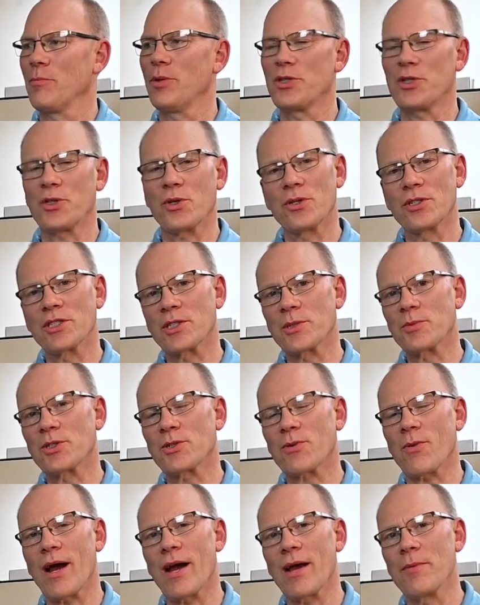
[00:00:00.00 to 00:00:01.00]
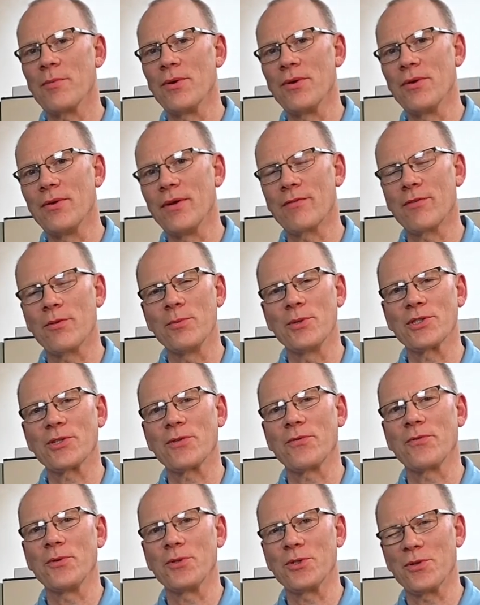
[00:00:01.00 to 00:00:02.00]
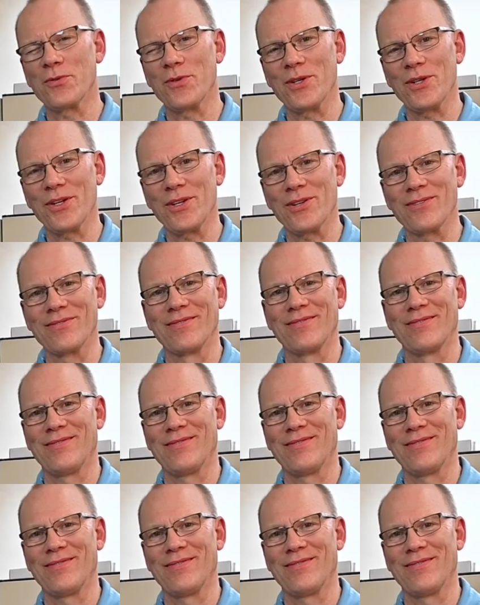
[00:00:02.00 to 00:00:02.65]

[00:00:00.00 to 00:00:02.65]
Be sure to subscribe and never miss a future video.